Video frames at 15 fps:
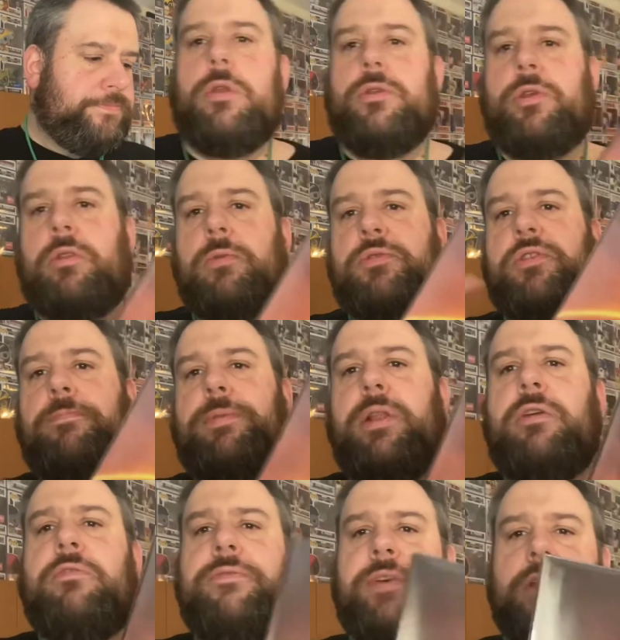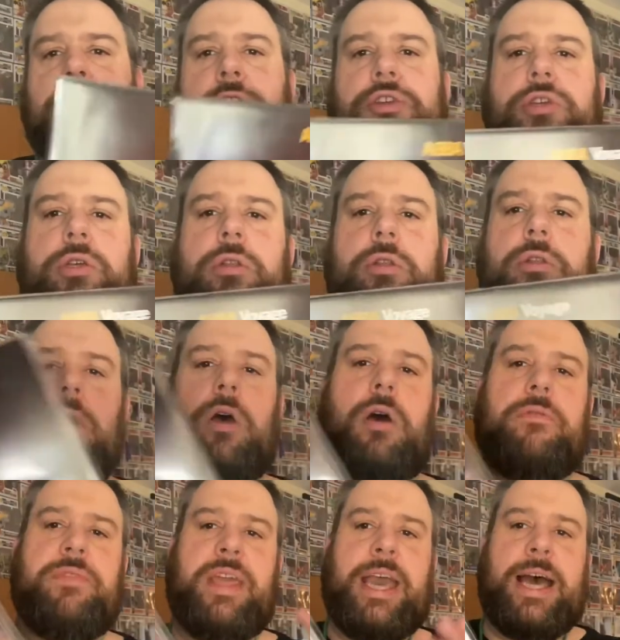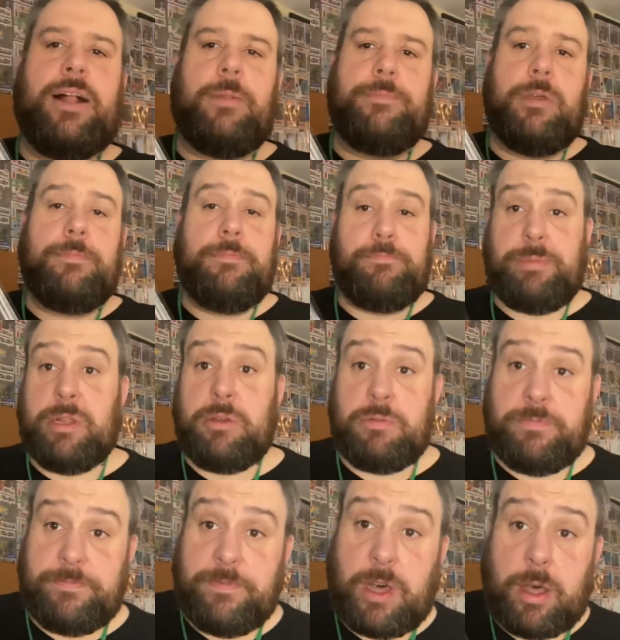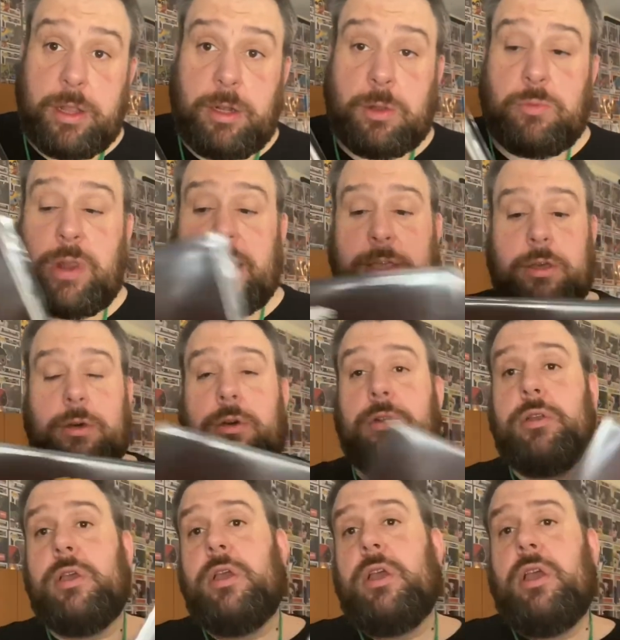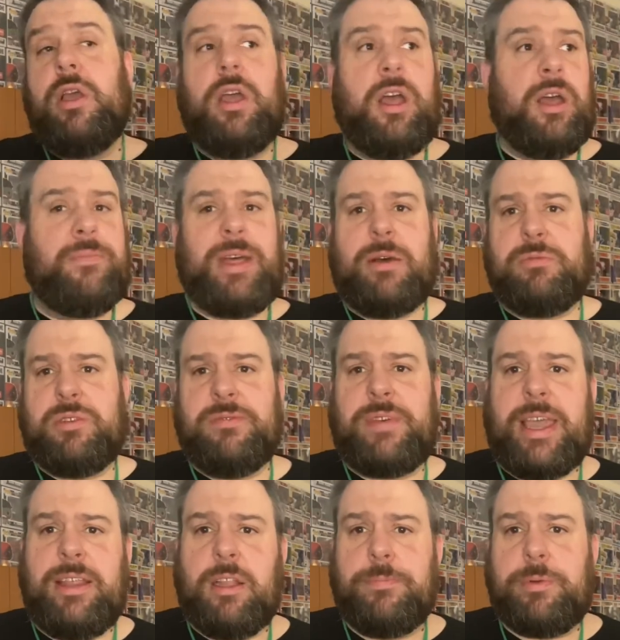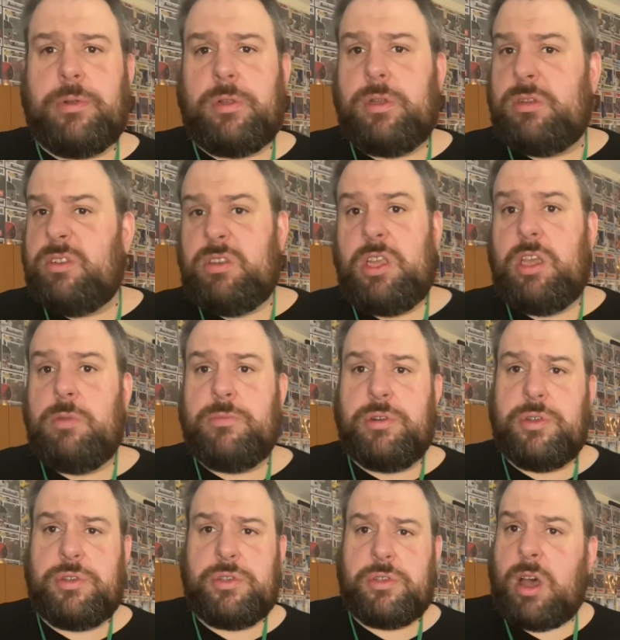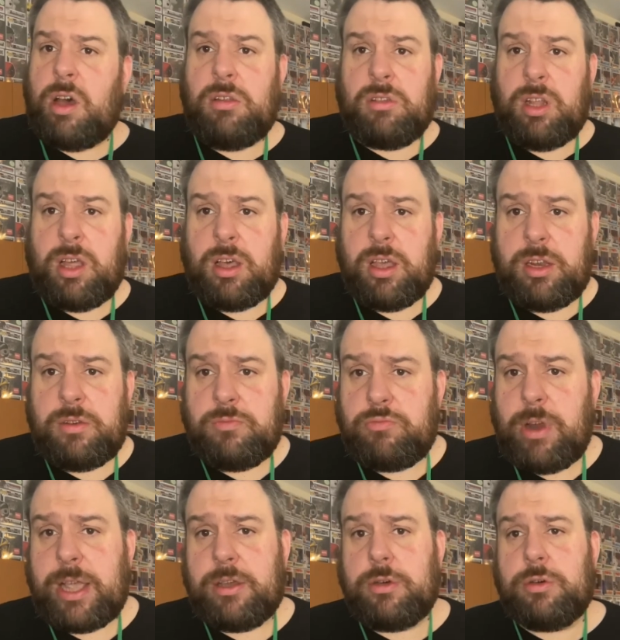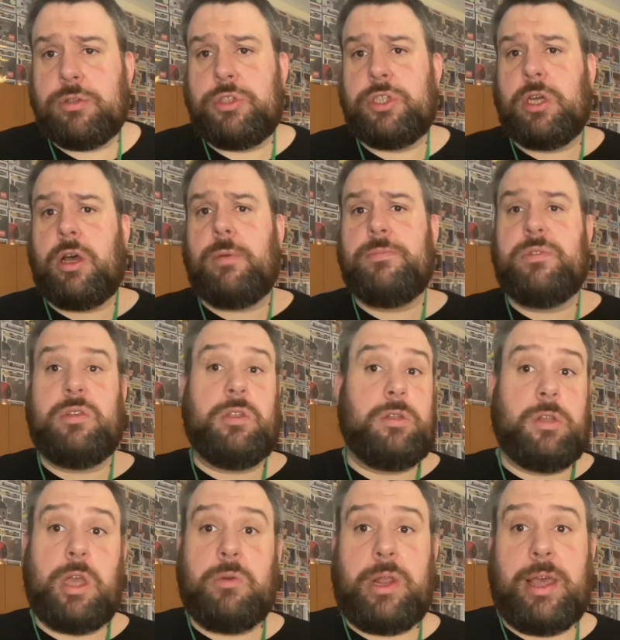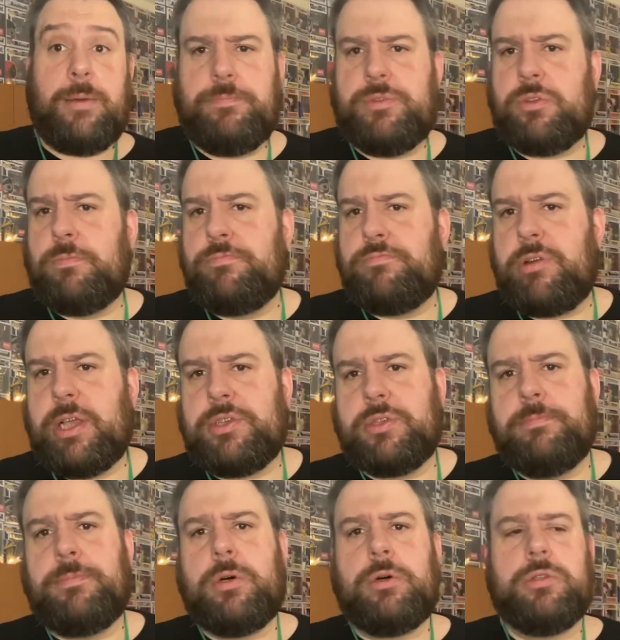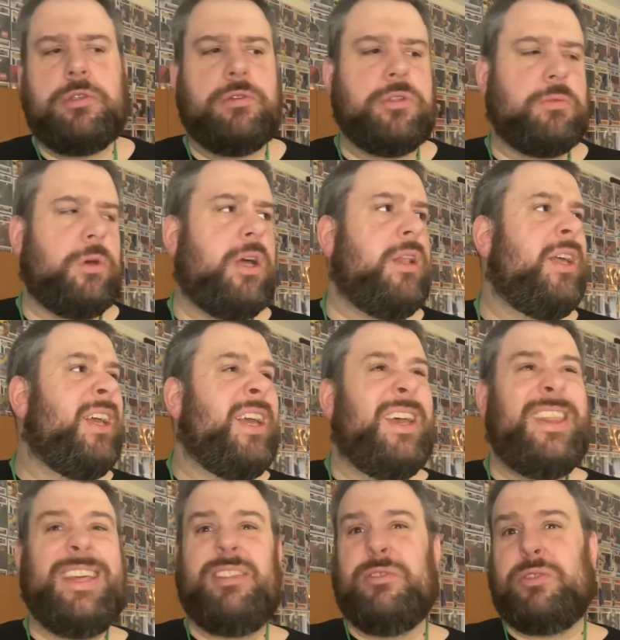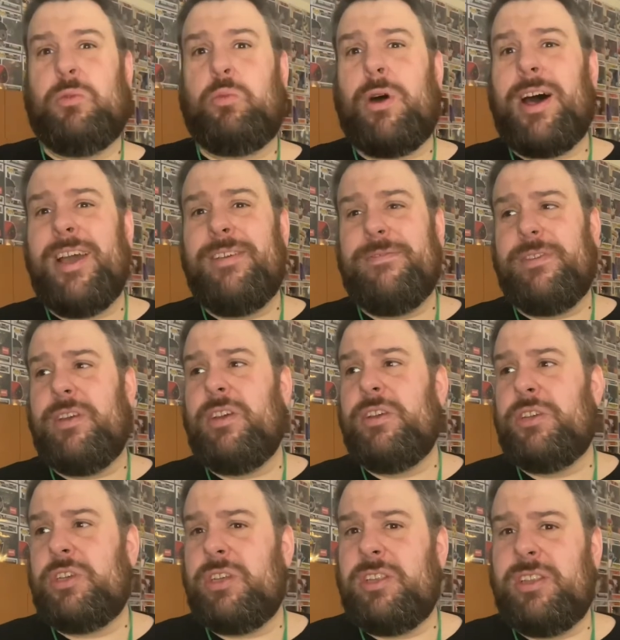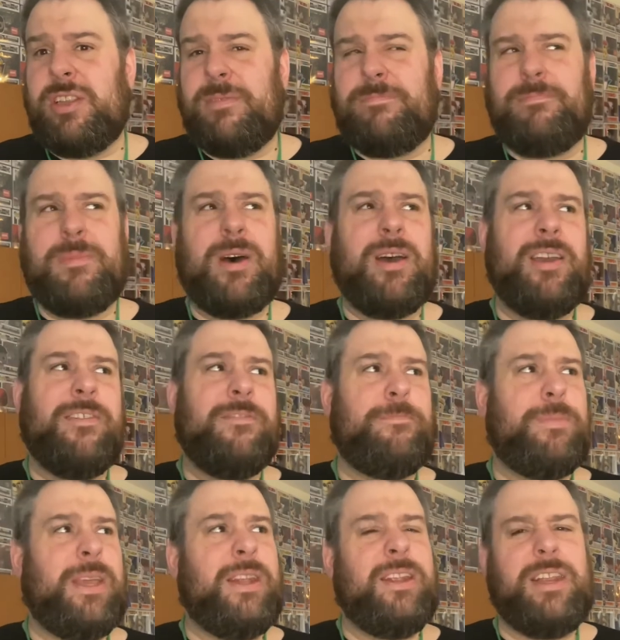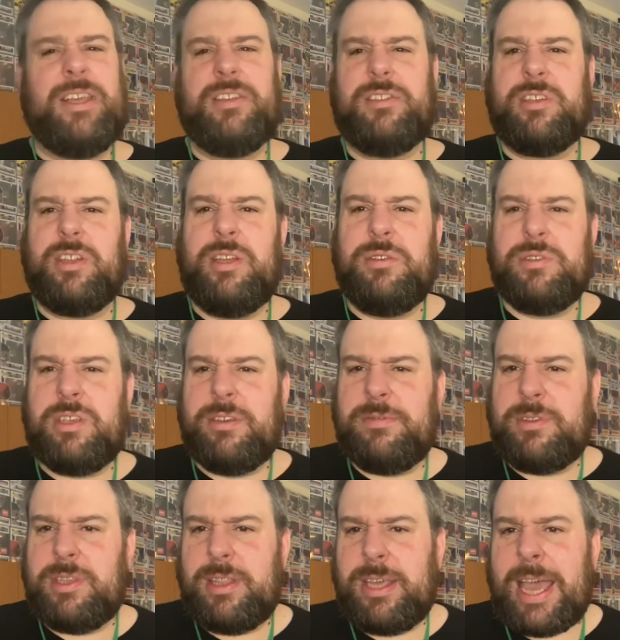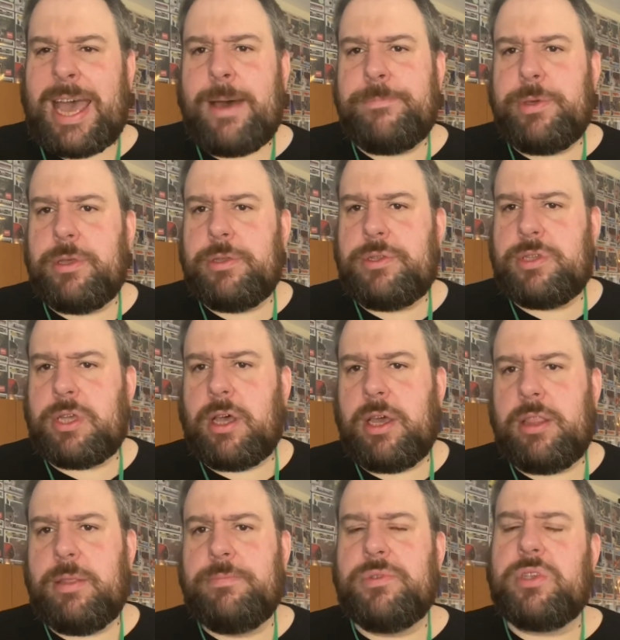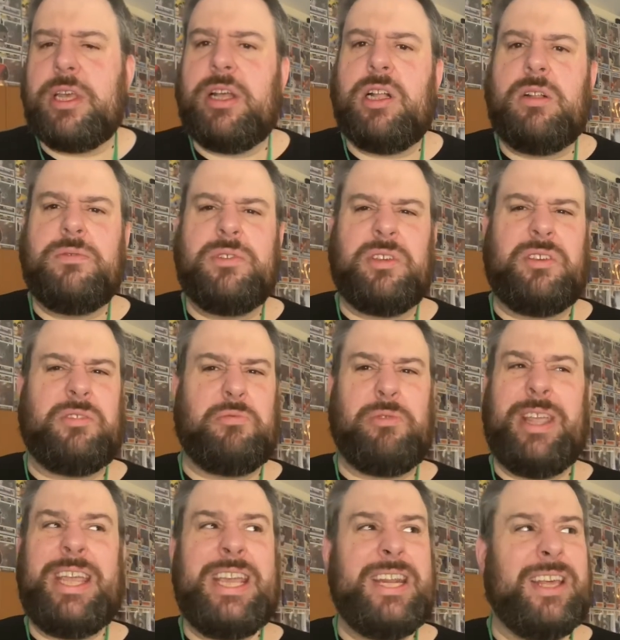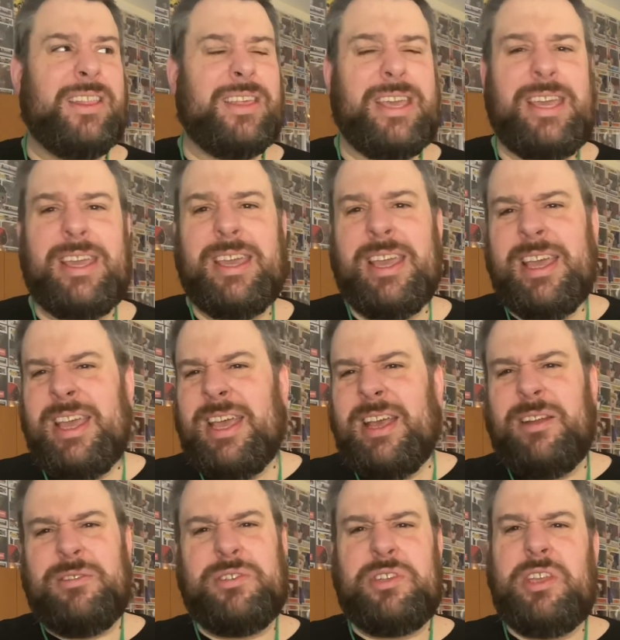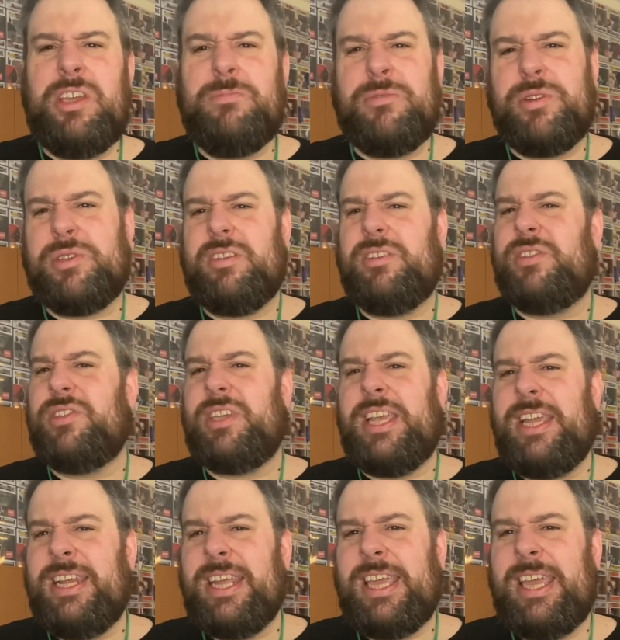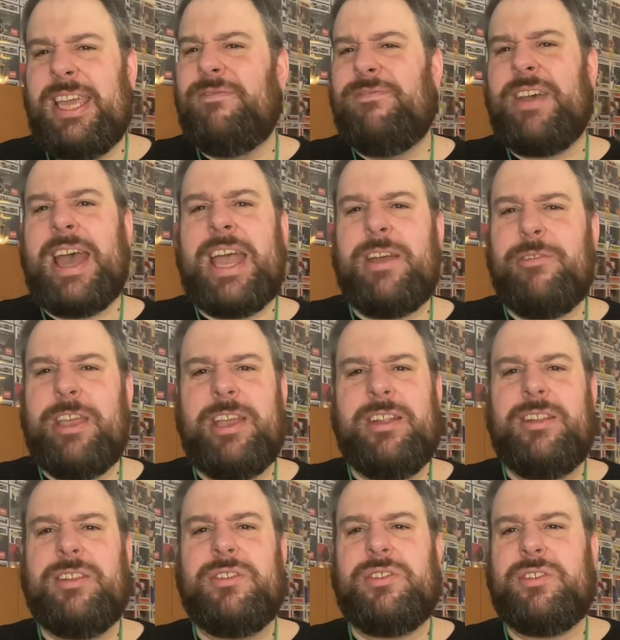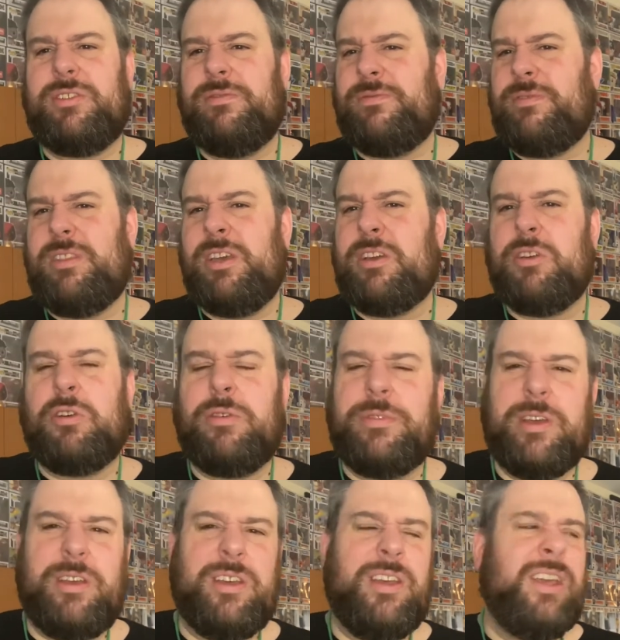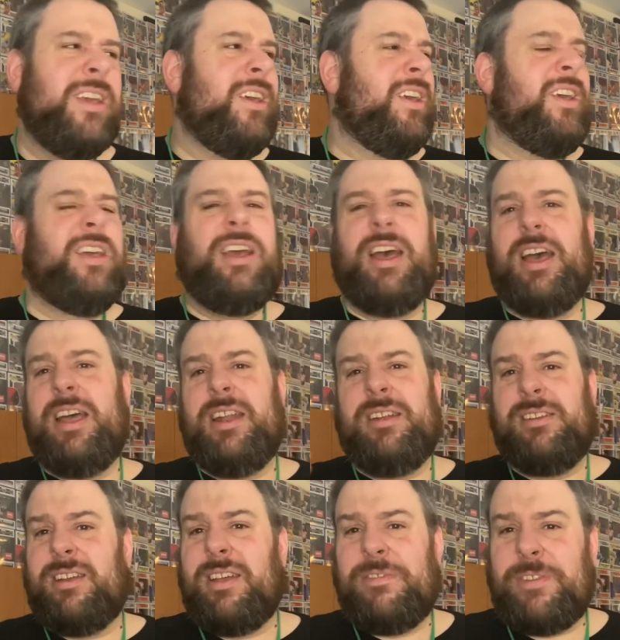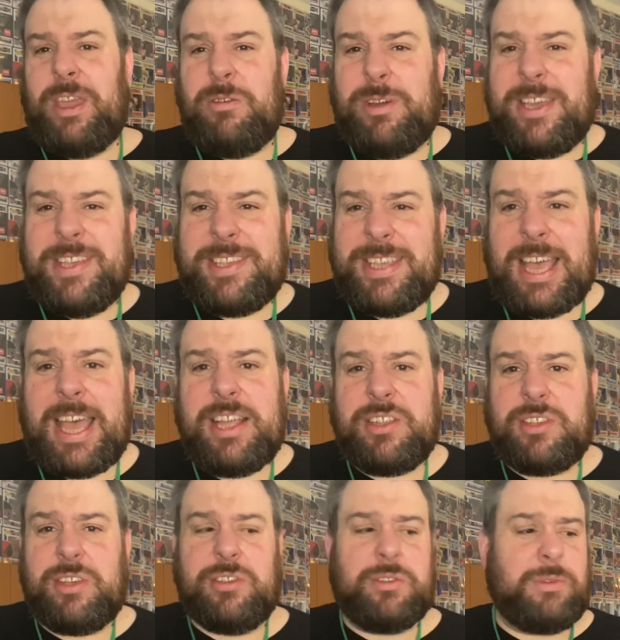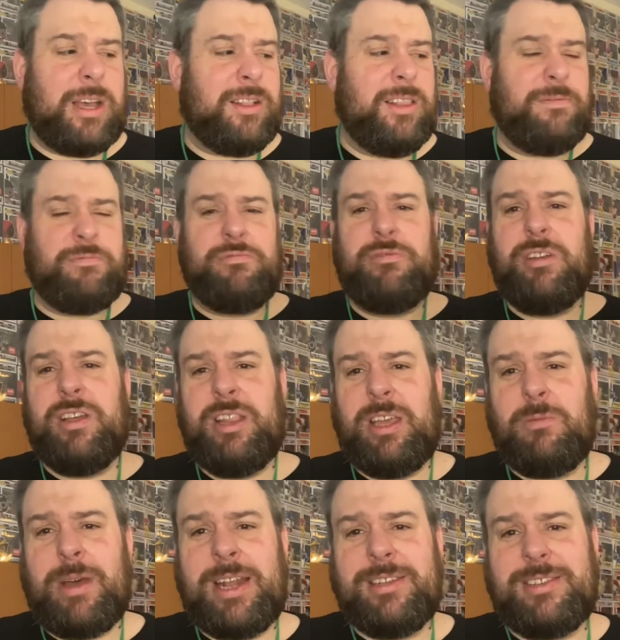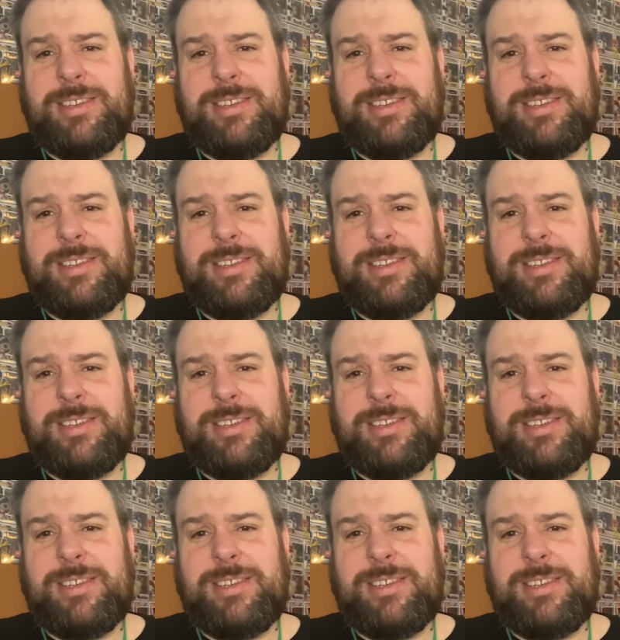So there was a blue version of the album, blue vinyl record. Uh, that was available at numerous online record shops and no doubt some bricks and mortar as well. I think there's a white version that might have been an exclusive to the ABBA site themselves, green I think. There's numerous C D variants of the cover and a few cassettes as well. They really went to